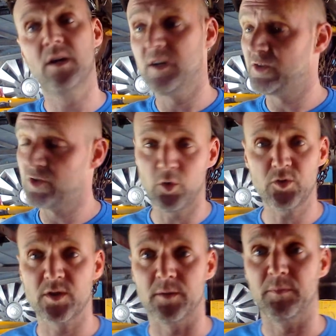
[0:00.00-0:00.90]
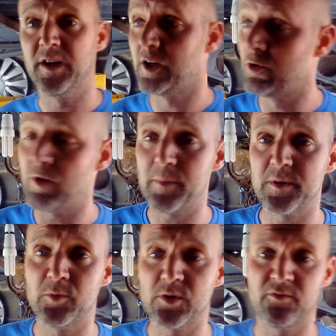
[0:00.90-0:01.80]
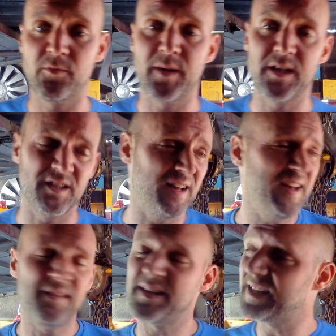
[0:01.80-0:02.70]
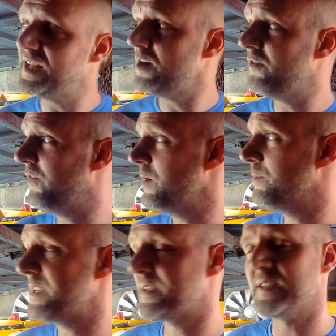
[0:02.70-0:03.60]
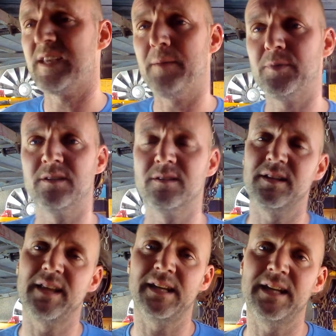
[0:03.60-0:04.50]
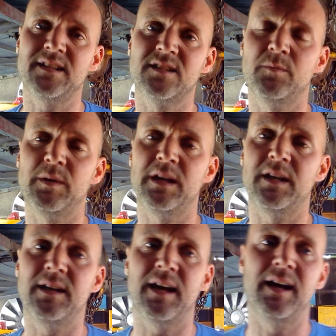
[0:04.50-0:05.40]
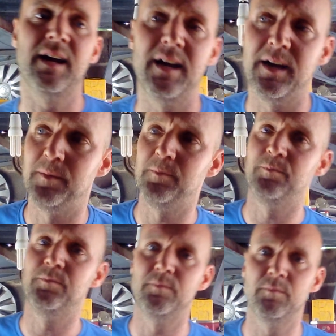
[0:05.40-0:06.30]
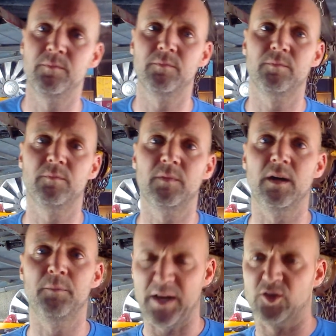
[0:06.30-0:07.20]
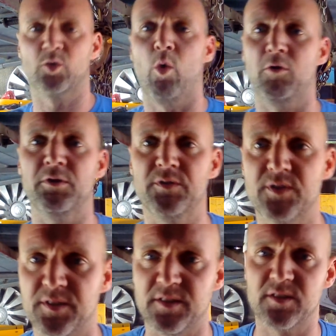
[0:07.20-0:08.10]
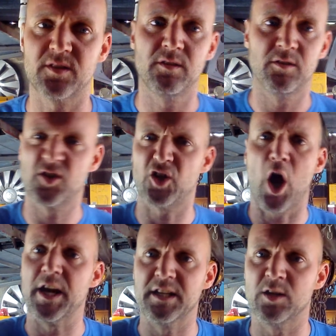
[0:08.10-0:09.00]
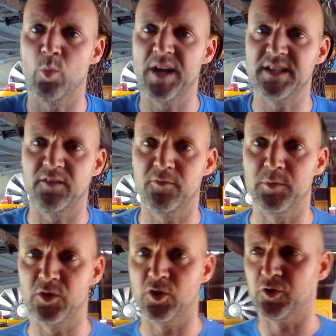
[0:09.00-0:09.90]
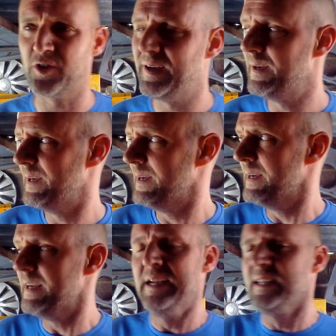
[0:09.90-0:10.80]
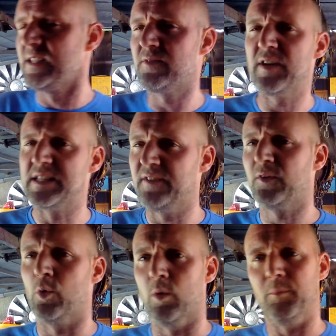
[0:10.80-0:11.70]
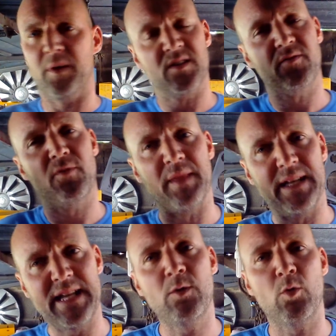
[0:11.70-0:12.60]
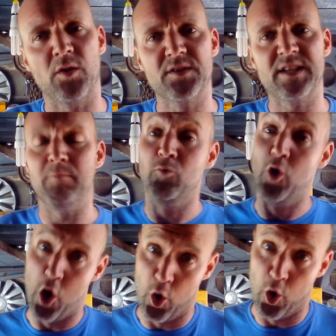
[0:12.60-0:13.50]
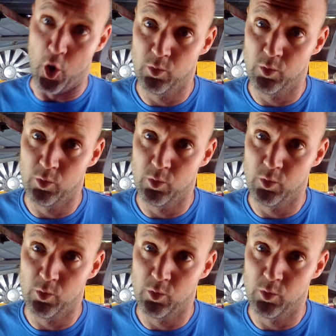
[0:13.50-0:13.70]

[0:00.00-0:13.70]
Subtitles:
Talk to them, grab as much information. There's a little few misconceptions that there needs to be a bench warrant that's signed in wetting from a judge. This is a very difficult one, because from the legal concept, no,